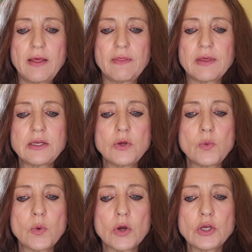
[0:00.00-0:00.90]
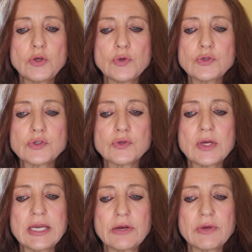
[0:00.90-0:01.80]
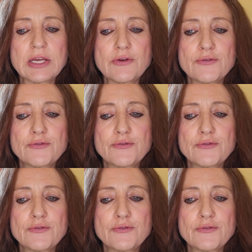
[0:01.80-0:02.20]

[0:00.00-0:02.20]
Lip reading: than you were used to hearing and